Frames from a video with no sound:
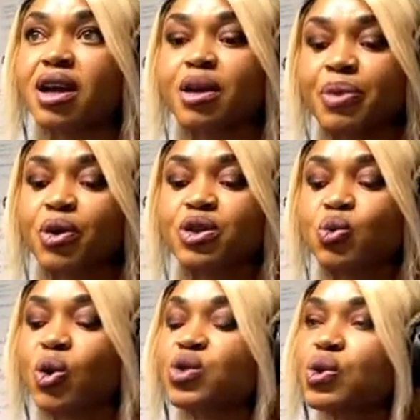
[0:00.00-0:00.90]
Because
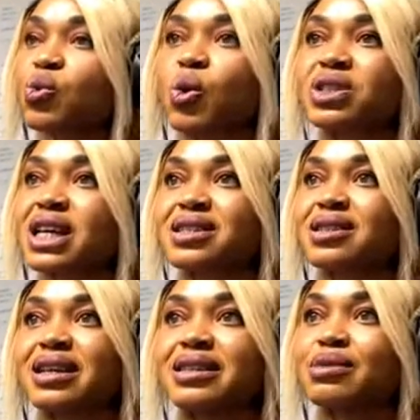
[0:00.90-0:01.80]
what we cooked
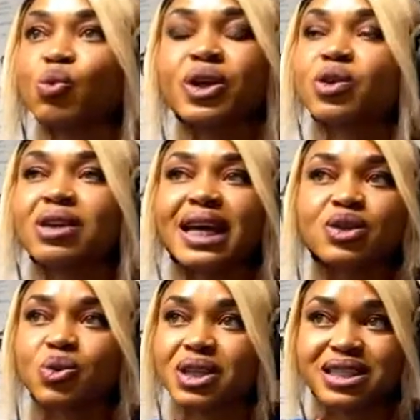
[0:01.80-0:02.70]
yesterday, we don't like
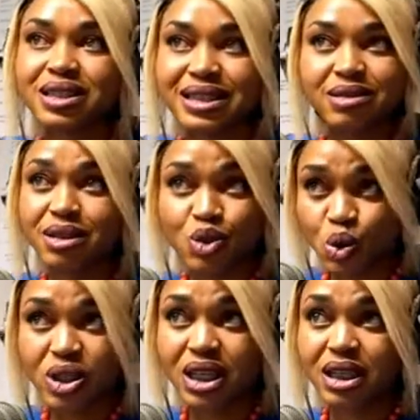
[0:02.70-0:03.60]
to eat it
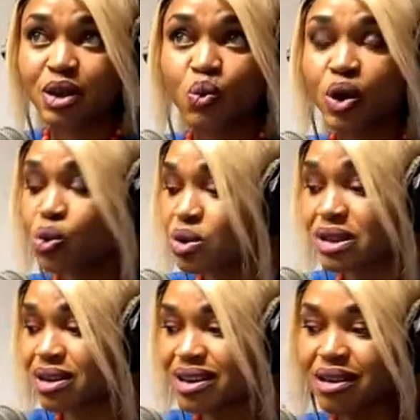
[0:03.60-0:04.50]
today again. We cooked
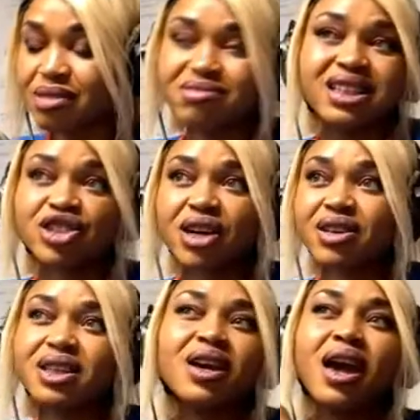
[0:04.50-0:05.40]

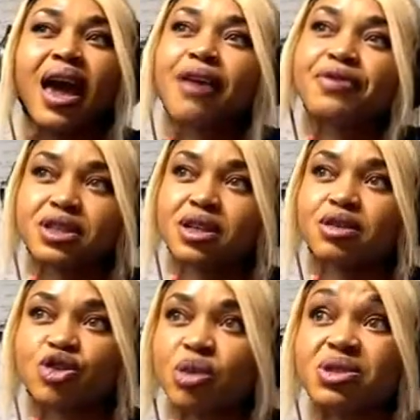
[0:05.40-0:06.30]
literally every day,
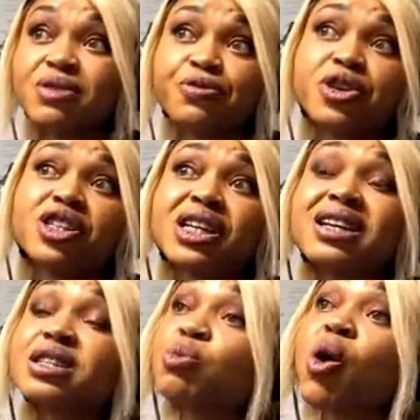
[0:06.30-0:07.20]
something fresh and
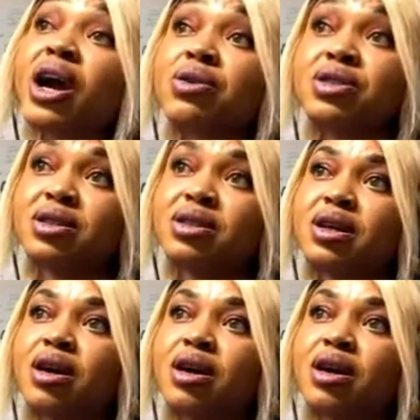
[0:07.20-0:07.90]
is more healthy.